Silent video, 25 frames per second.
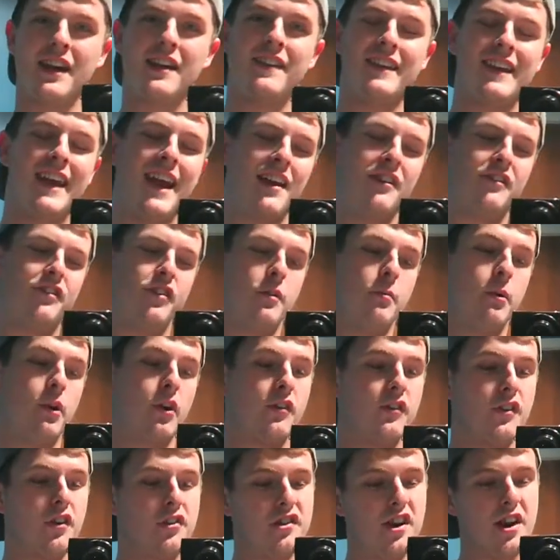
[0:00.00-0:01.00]
in the SU
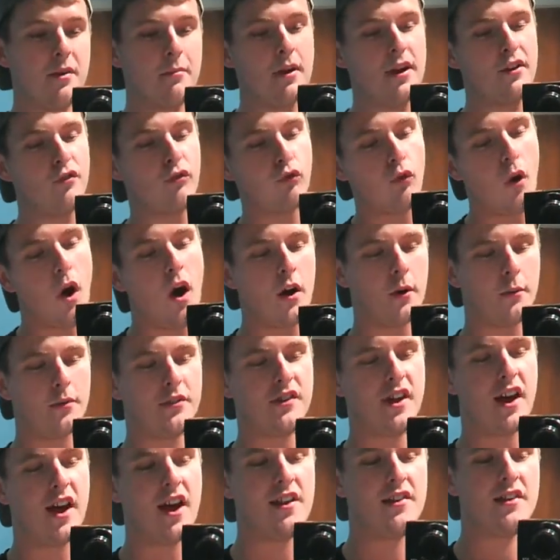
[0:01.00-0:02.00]
because the gym is right
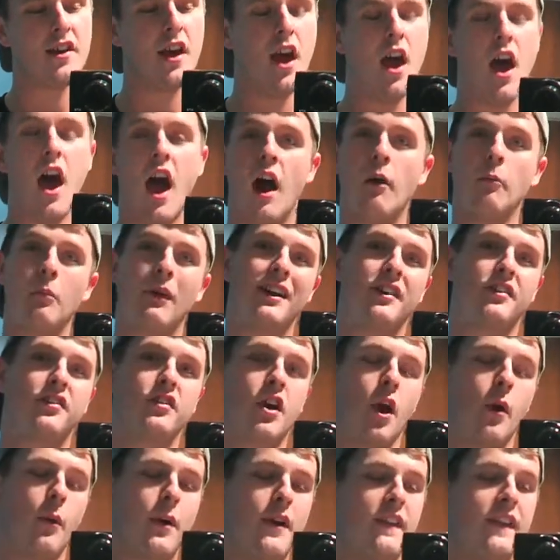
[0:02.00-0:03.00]
upstairs. I'm ready to
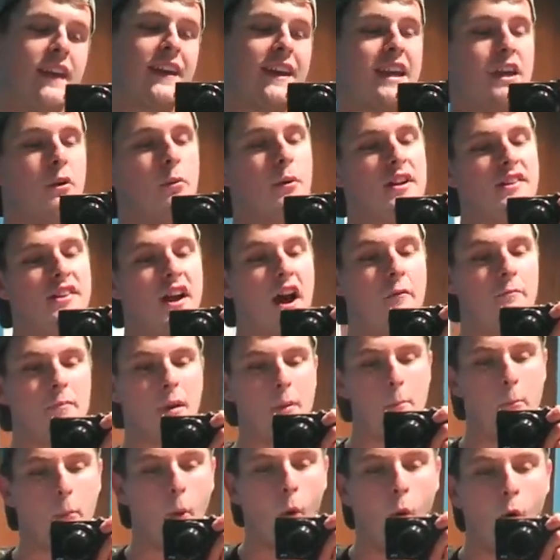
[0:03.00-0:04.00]
go in. The Kiwis have
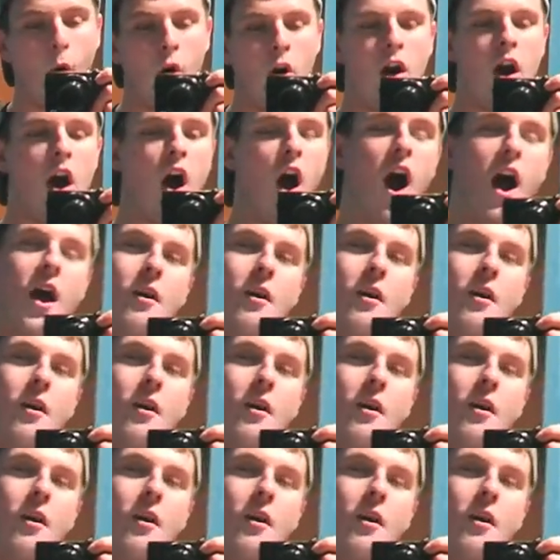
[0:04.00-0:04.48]
been bought.